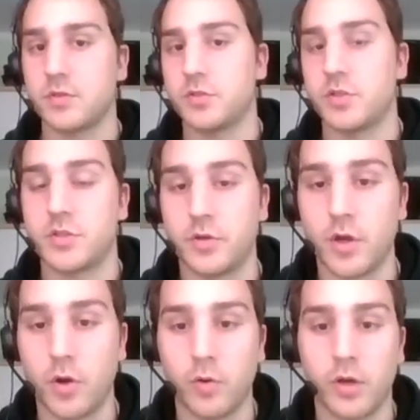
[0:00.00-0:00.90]
so you
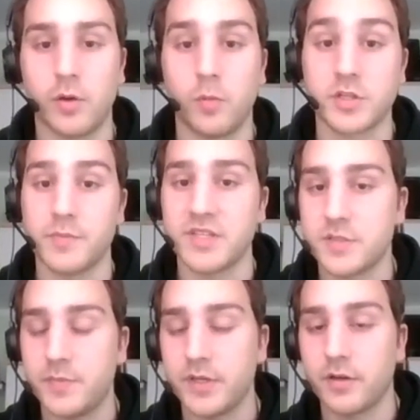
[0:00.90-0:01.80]
know what a semester
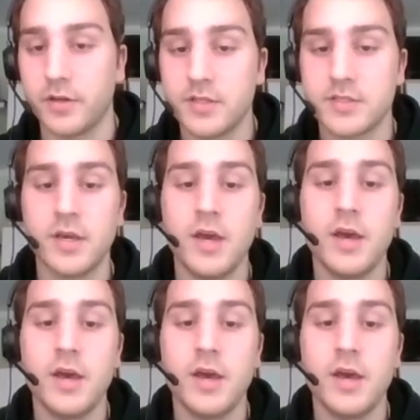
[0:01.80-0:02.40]
speaker is,